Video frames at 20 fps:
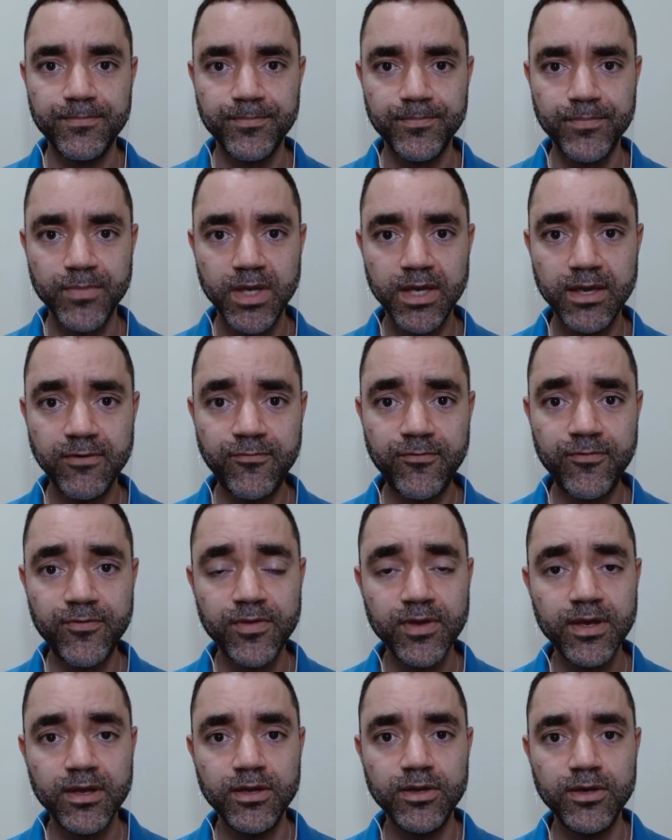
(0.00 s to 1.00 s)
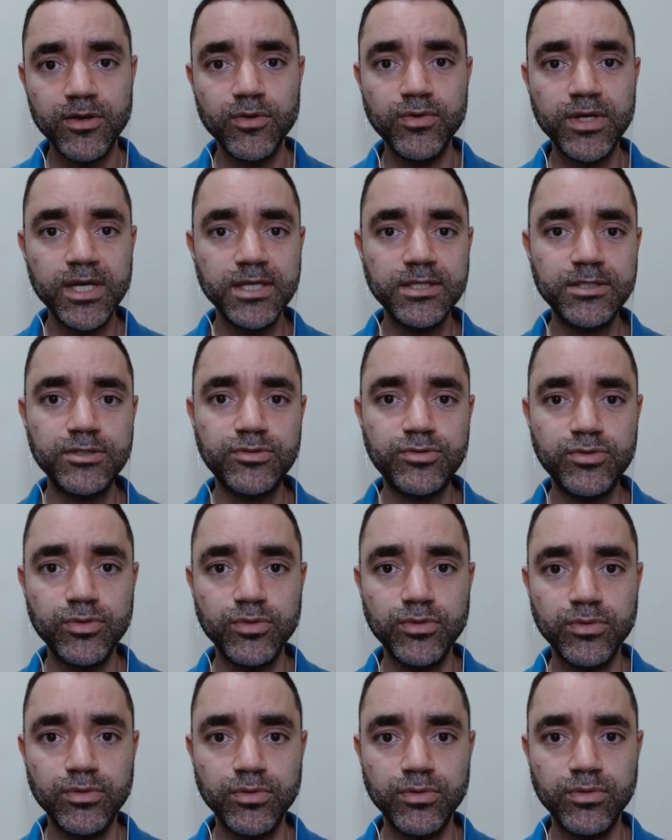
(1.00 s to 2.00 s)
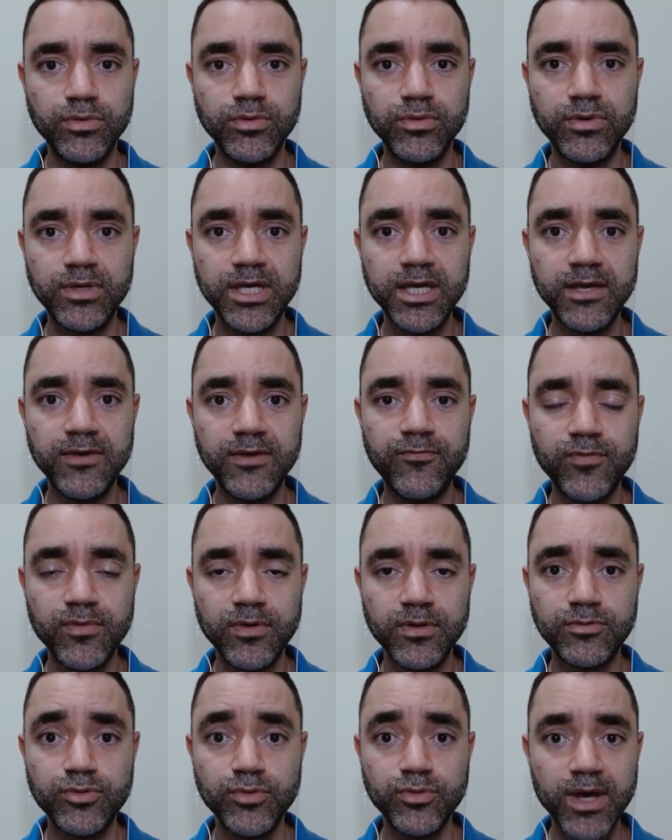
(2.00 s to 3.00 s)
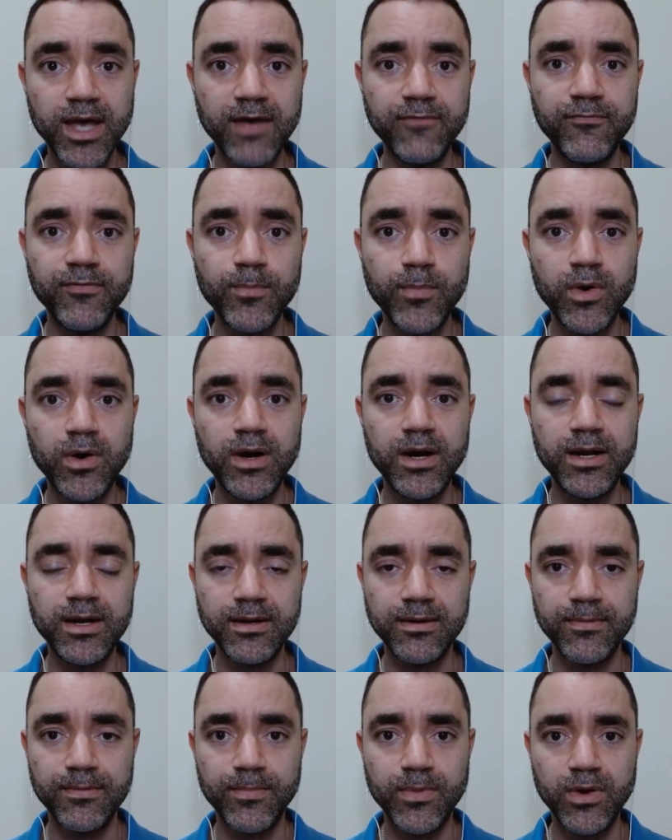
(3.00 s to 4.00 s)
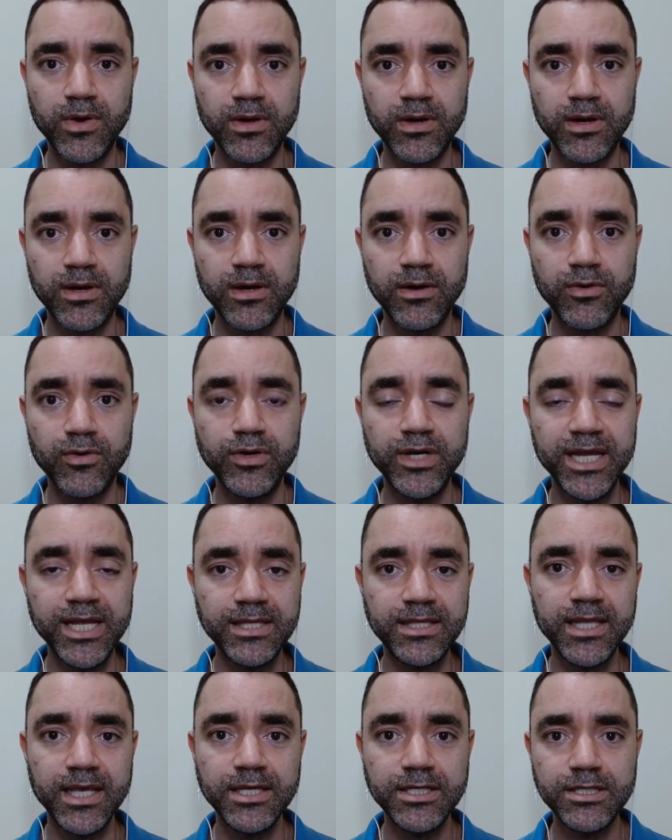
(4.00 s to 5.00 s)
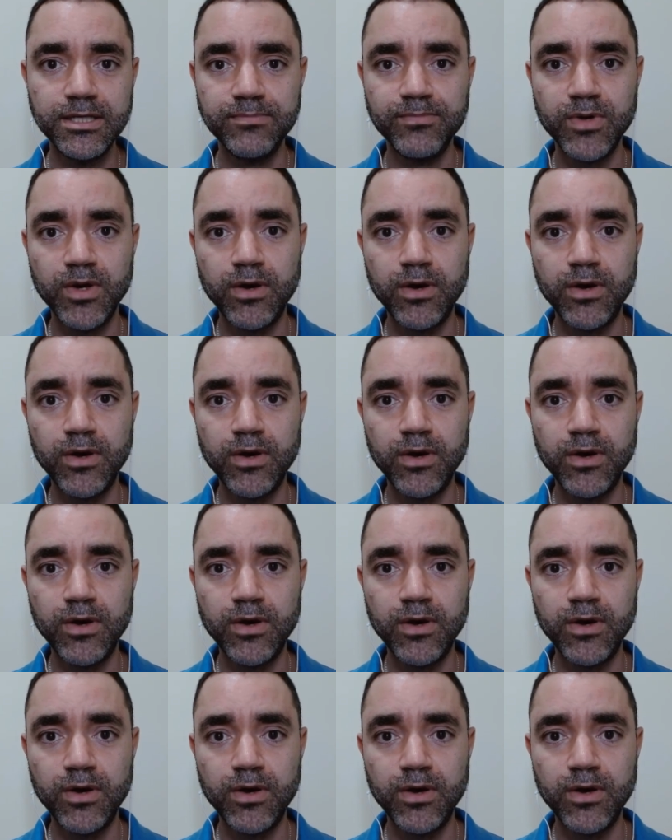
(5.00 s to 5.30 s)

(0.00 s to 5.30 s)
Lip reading: If you need to have more orientation